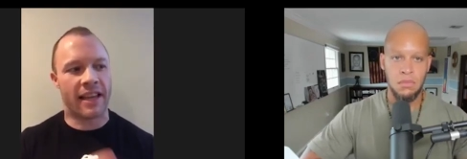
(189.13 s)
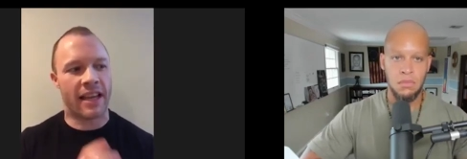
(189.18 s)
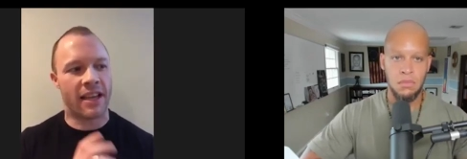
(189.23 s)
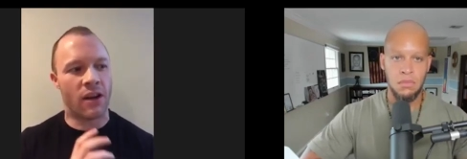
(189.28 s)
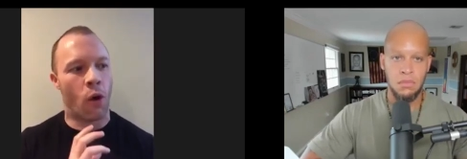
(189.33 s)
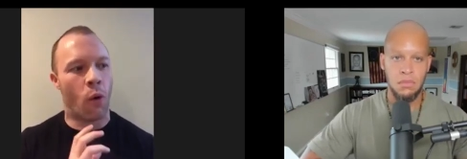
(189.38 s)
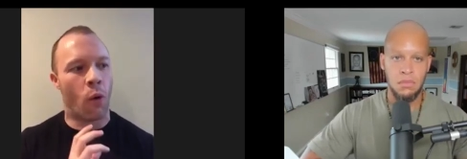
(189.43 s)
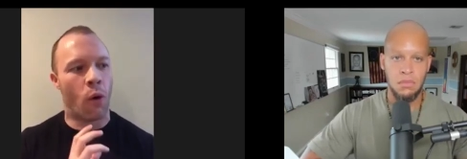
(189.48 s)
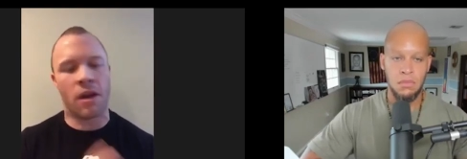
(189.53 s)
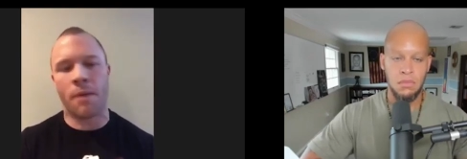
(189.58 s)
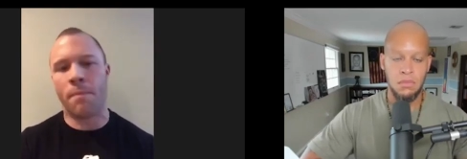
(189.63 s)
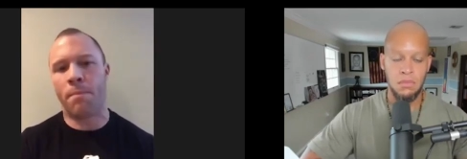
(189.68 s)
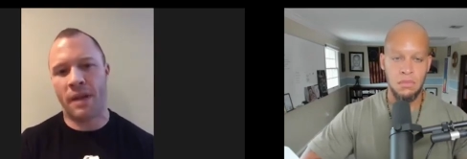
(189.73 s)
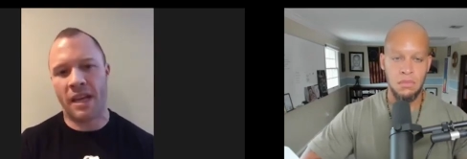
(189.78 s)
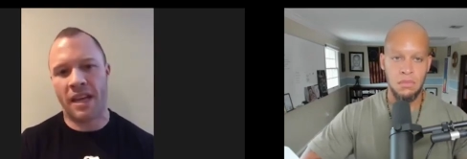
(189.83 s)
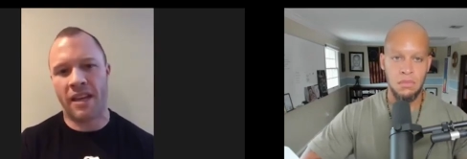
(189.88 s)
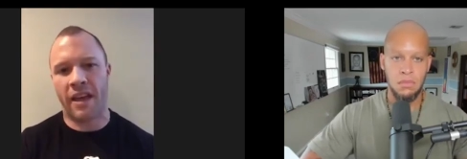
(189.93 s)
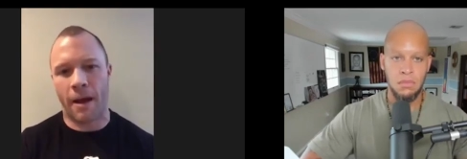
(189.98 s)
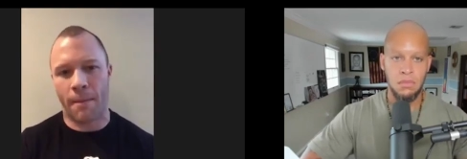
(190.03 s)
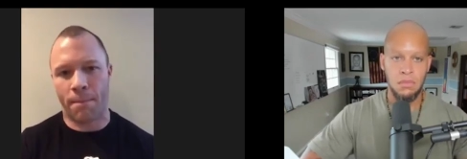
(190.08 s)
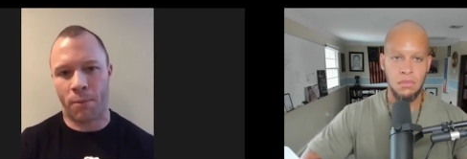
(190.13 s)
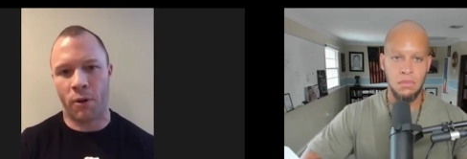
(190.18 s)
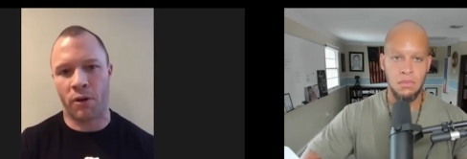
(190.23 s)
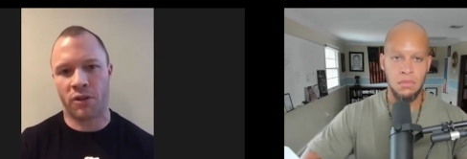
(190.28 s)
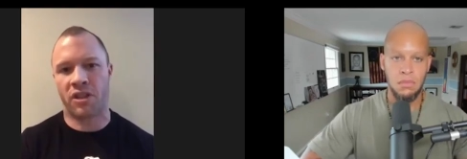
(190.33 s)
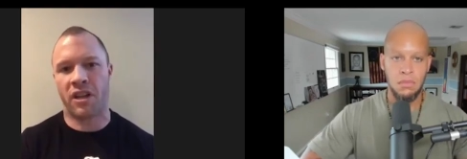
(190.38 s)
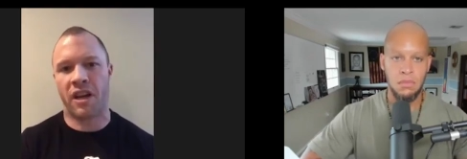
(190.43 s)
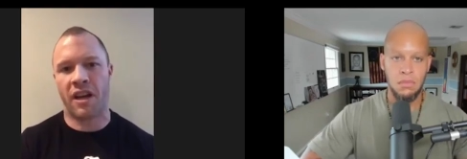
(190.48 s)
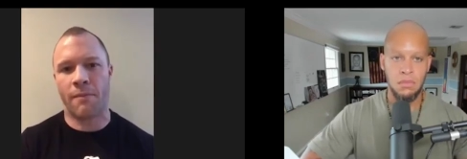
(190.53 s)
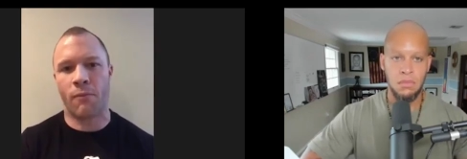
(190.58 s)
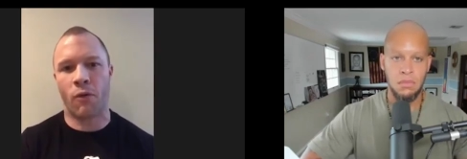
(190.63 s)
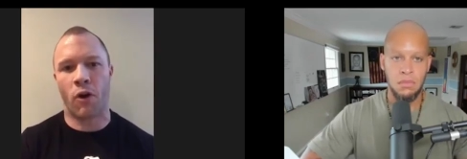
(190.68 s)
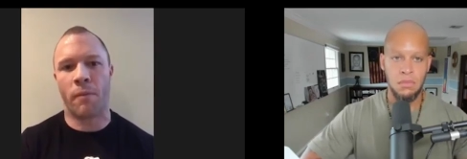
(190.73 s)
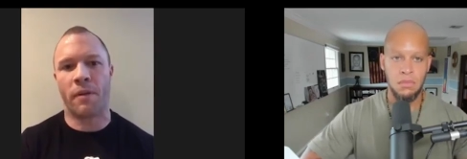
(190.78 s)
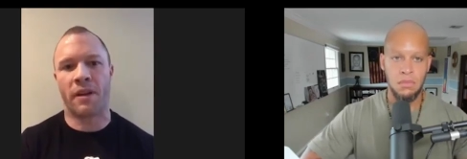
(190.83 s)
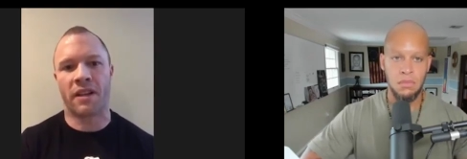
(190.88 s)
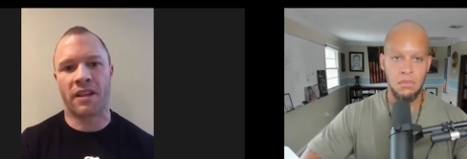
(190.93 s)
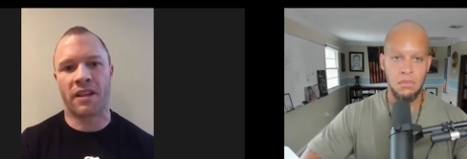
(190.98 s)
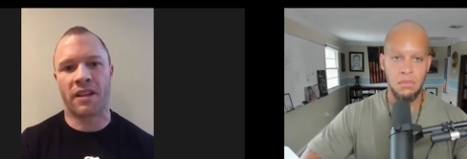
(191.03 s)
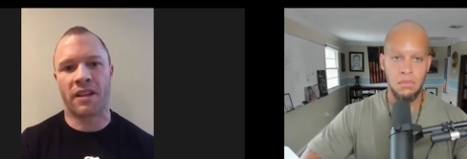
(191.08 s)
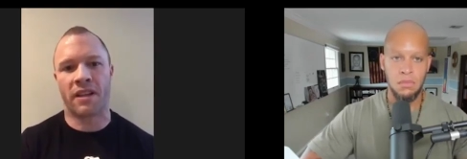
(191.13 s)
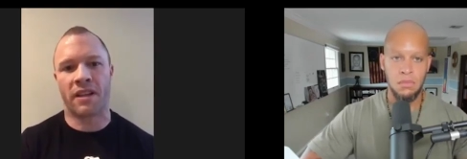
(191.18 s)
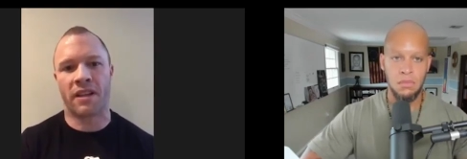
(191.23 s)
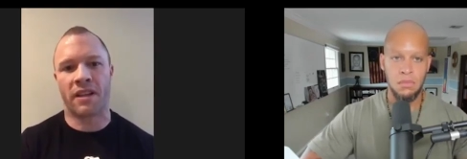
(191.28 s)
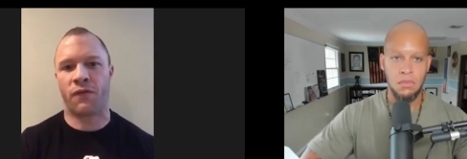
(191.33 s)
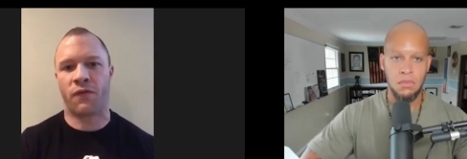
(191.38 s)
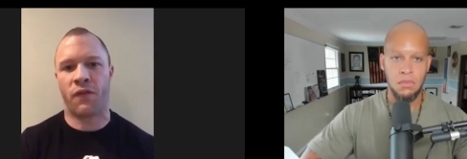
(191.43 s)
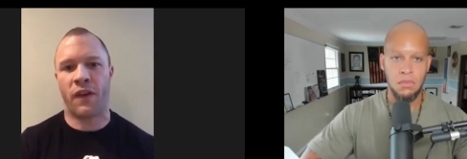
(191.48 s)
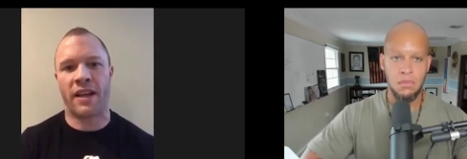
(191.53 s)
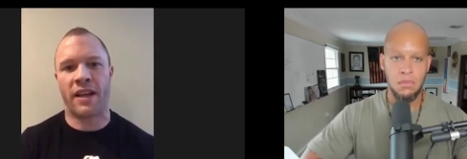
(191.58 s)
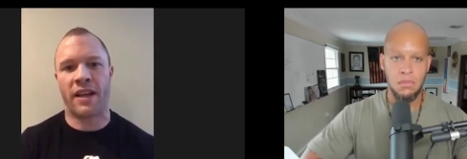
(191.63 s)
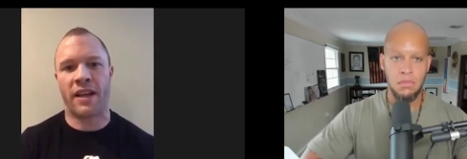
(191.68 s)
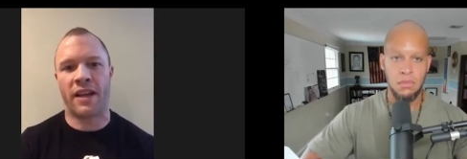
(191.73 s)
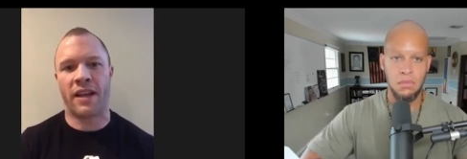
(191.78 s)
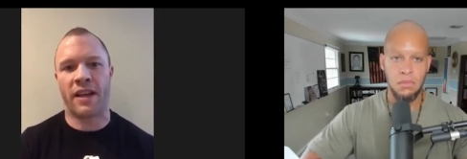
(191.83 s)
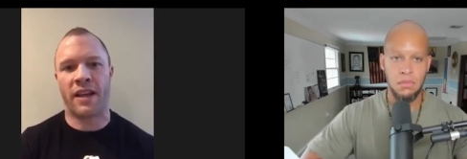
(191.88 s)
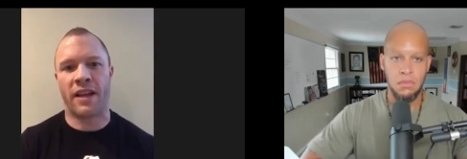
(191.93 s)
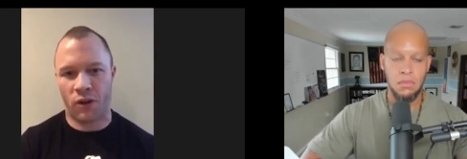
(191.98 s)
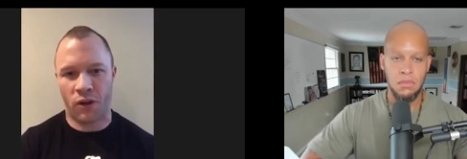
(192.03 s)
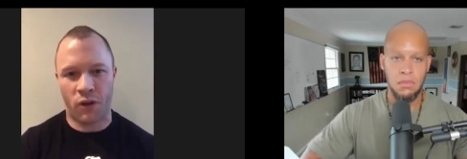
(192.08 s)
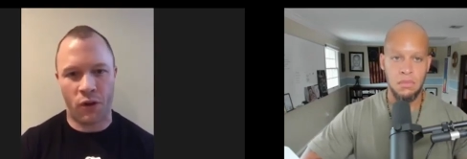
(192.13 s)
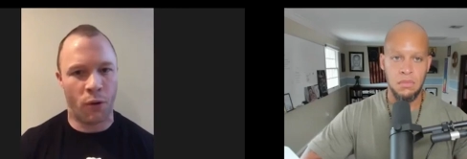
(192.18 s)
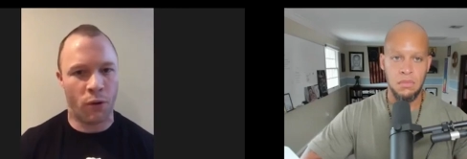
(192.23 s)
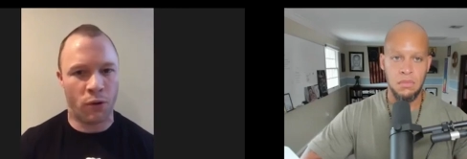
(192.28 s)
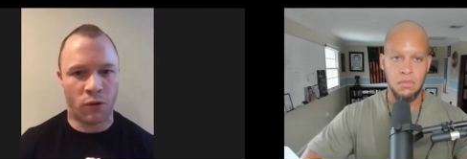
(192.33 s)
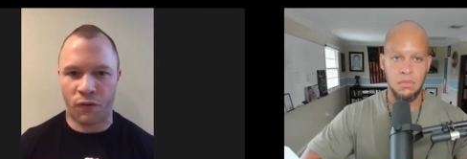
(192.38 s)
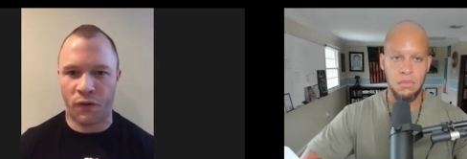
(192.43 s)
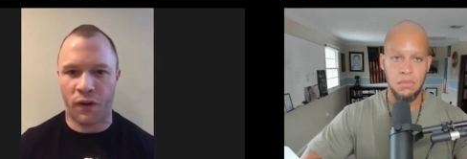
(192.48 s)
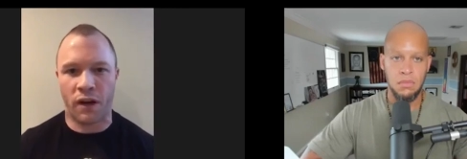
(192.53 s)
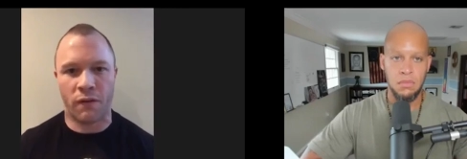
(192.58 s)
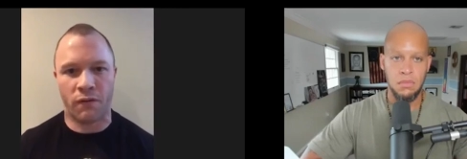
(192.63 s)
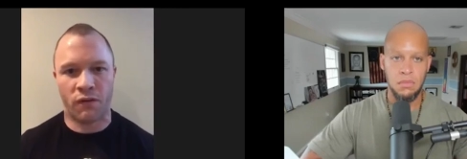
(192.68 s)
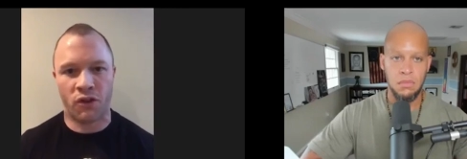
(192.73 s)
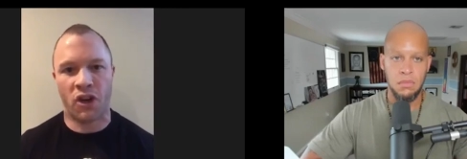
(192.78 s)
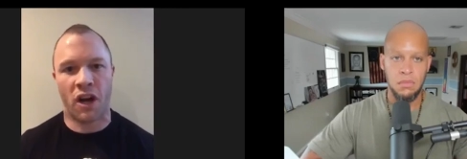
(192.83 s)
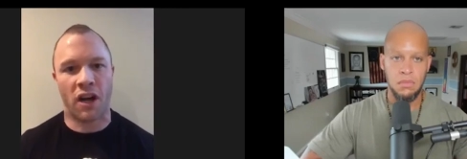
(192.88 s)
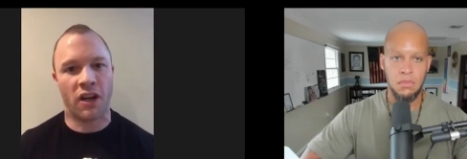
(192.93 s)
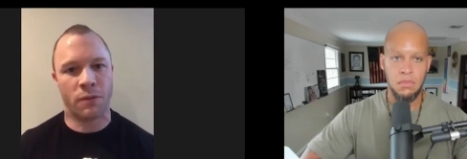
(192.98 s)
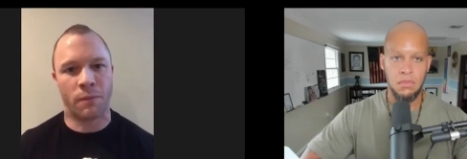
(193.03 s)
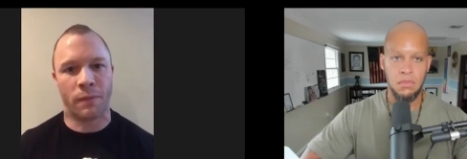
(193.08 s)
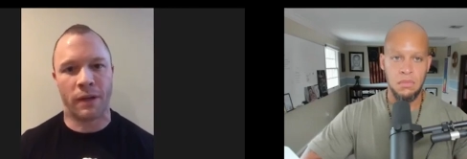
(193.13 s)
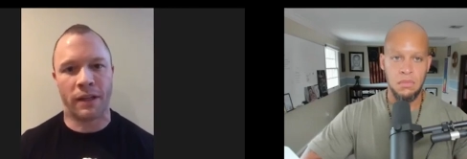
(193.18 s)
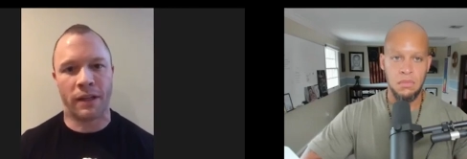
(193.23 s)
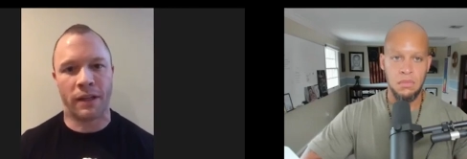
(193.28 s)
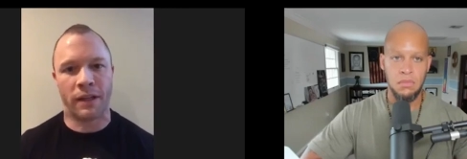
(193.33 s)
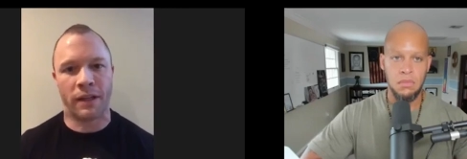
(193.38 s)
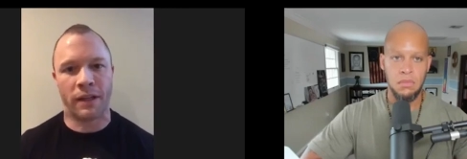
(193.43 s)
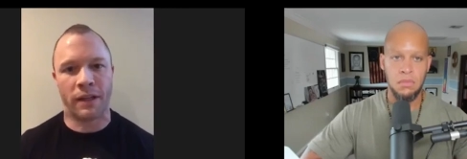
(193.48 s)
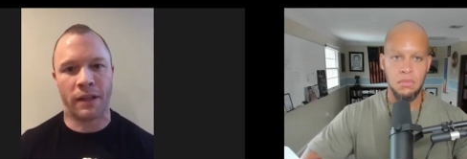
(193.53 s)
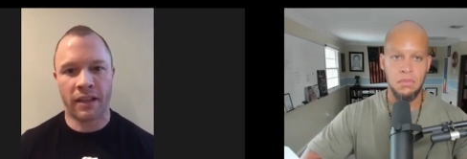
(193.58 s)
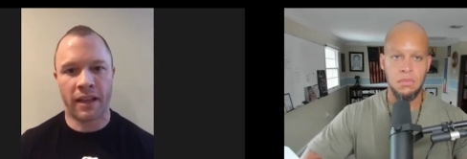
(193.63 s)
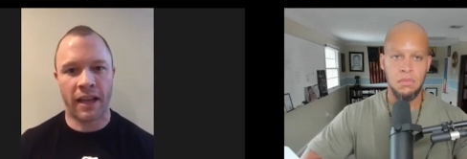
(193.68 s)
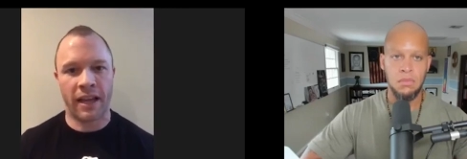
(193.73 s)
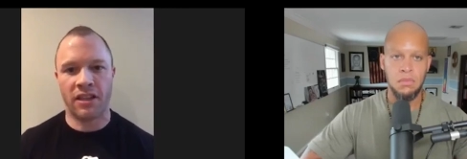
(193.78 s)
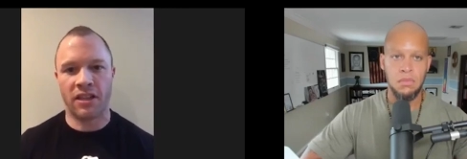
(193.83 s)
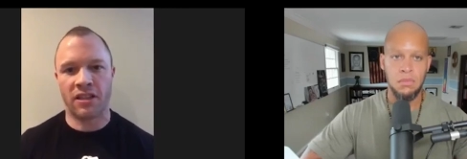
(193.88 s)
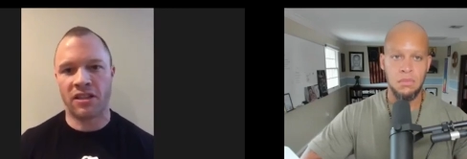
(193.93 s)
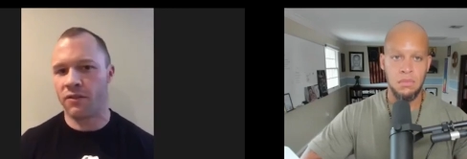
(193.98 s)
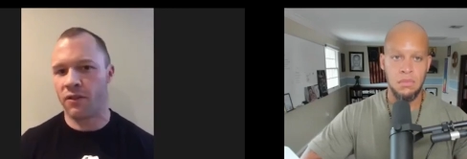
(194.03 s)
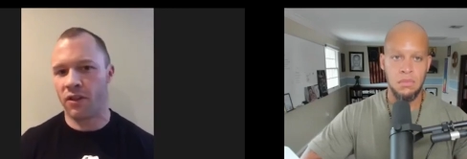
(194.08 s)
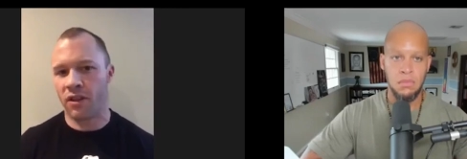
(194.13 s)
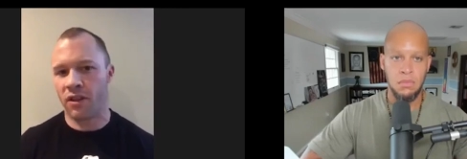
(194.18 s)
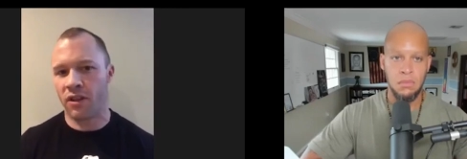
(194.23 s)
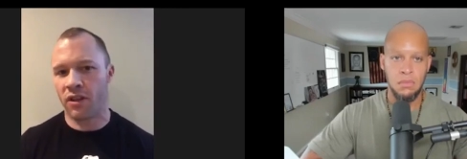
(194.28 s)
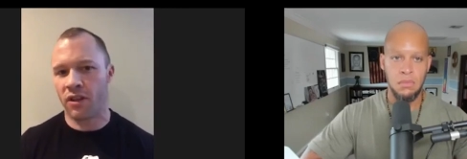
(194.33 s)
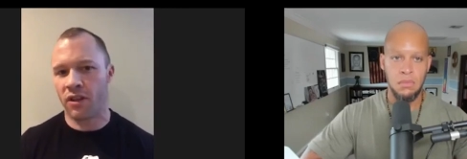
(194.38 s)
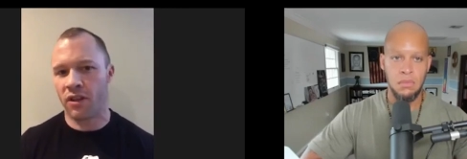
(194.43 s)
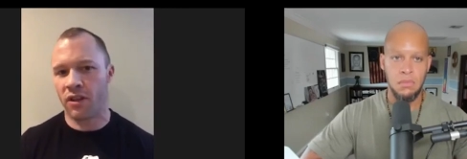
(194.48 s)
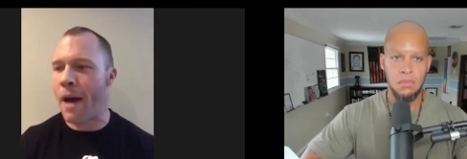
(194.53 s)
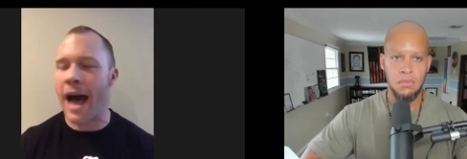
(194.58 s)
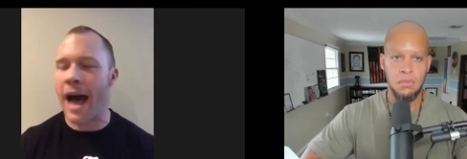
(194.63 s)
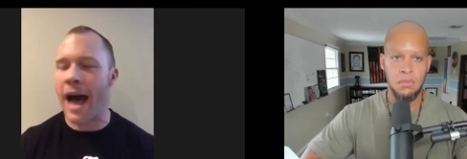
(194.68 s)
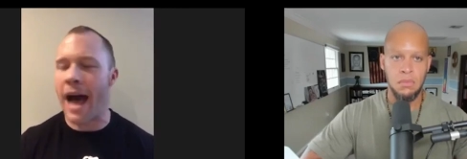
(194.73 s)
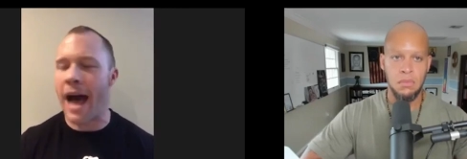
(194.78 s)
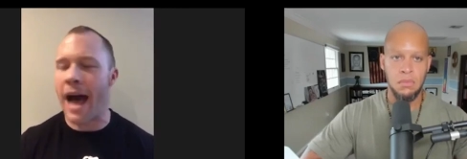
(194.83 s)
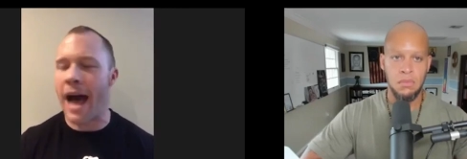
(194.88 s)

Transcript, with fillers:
Speaker 1: they don't want to be that person anymore because they just face this huge fear of judgment. Okay. Just this massive